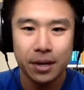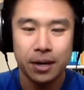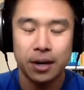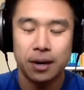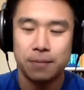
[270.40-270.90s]

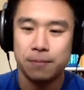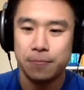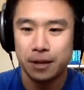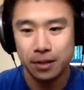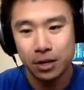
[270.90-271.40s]
A
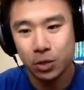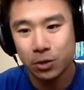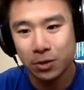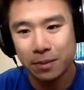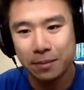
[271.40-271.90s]
long
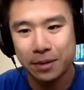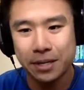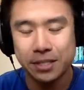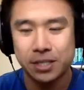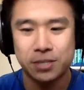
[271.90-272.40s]
short-term
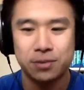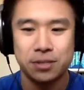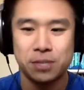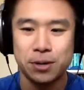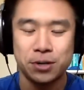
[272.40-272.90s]
memory is just a
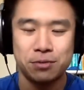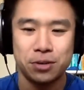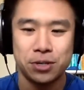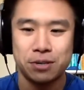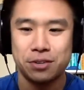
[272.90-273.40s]
really special
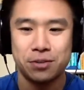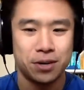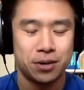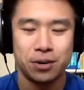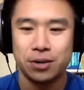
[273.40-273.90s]
version of a
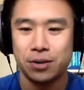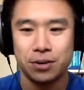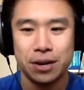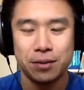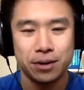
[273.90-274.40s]
recurrent
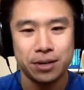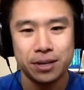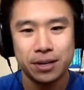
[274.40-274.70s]
neural network.